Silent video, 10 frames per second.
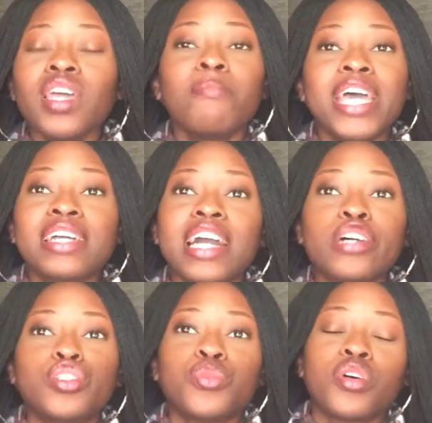man got
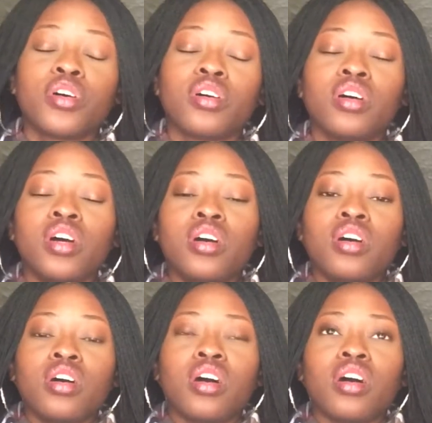into a
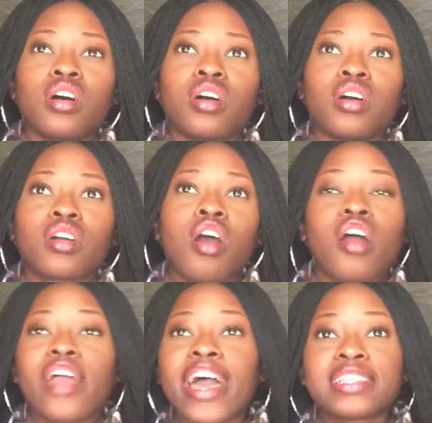
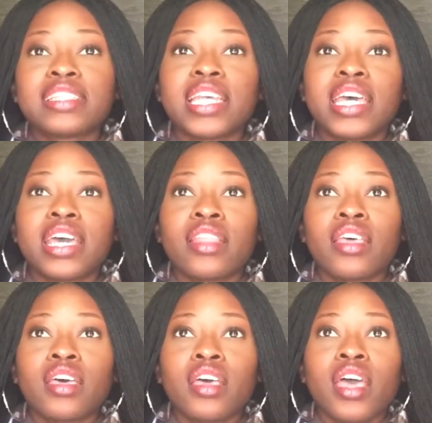car
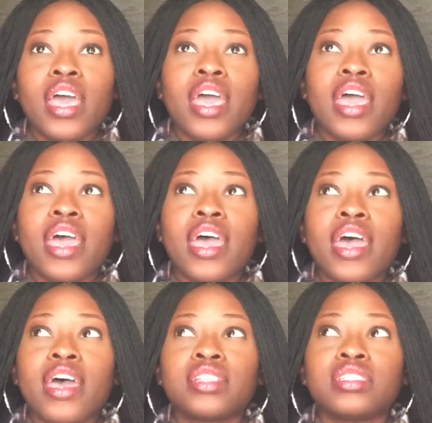accident
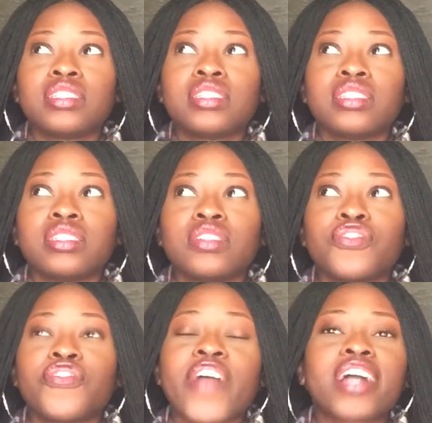and
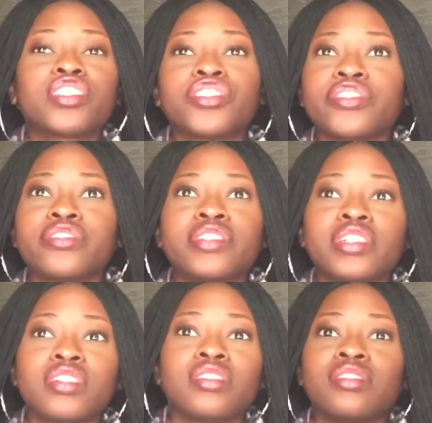fractured
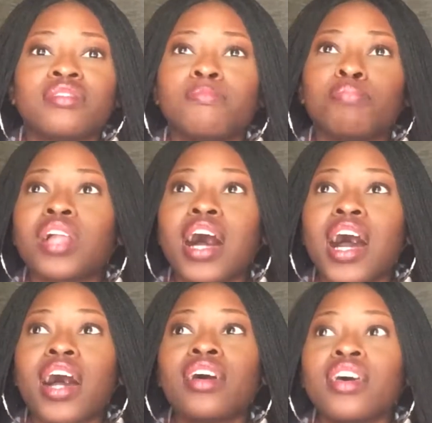
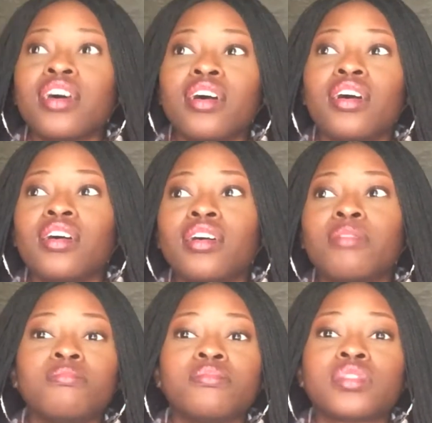blah.
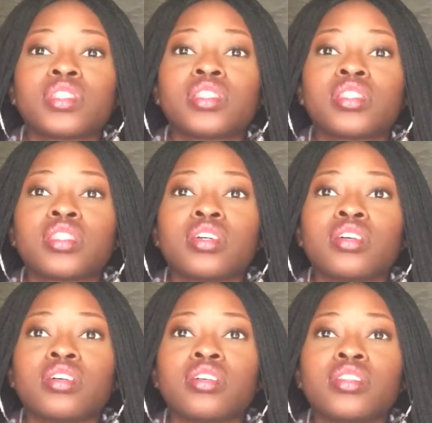
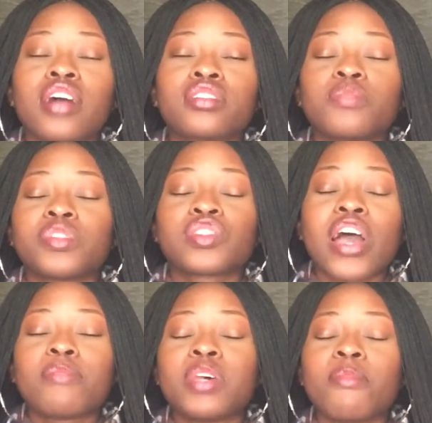The doctor
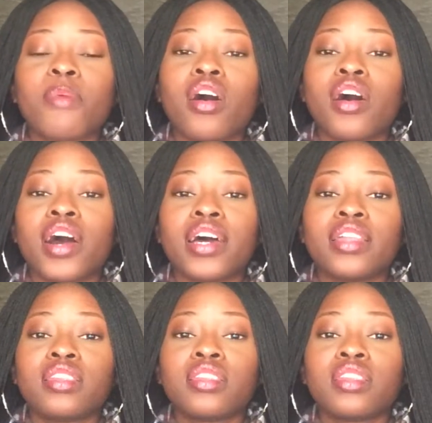prescribed him
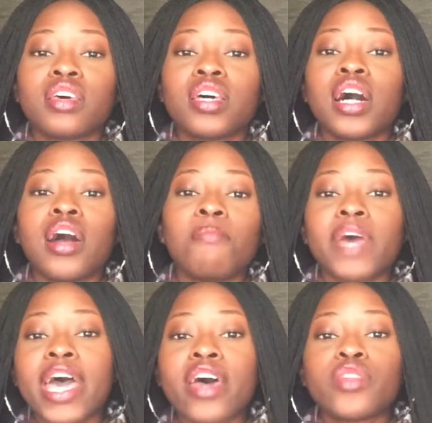on a
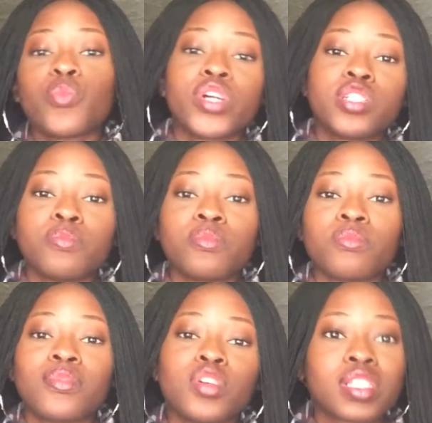med, which
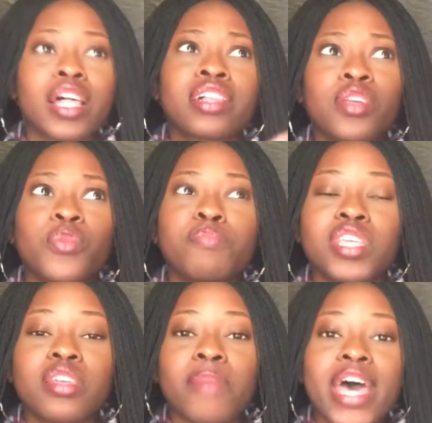most likely would
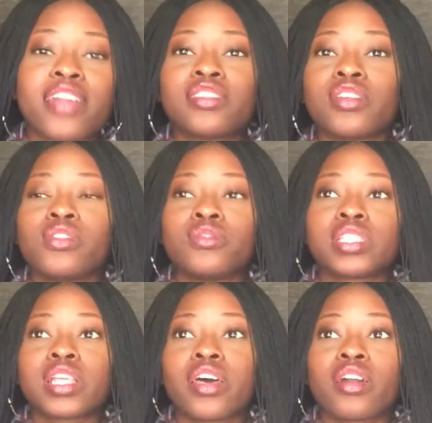be the med. So it
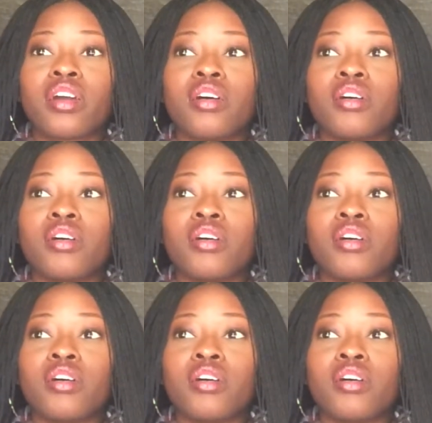was like